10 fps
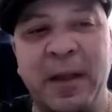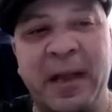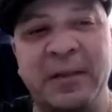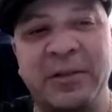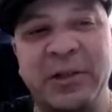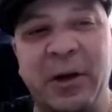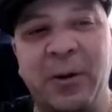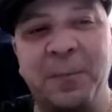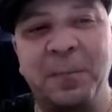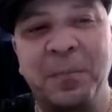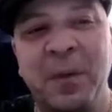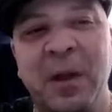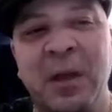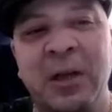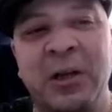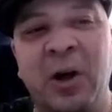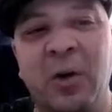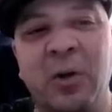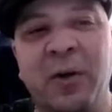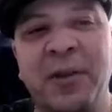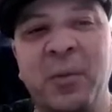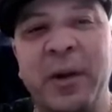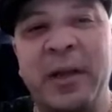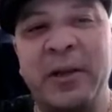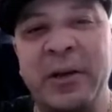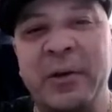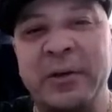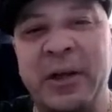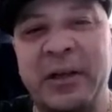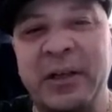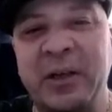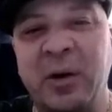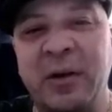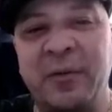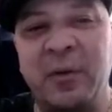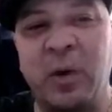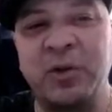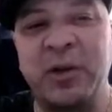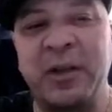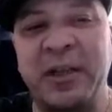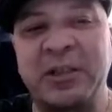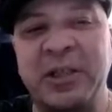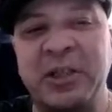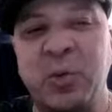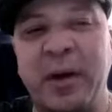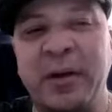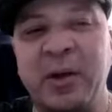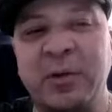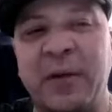And so, another thing we could do is like, if once you get things situated,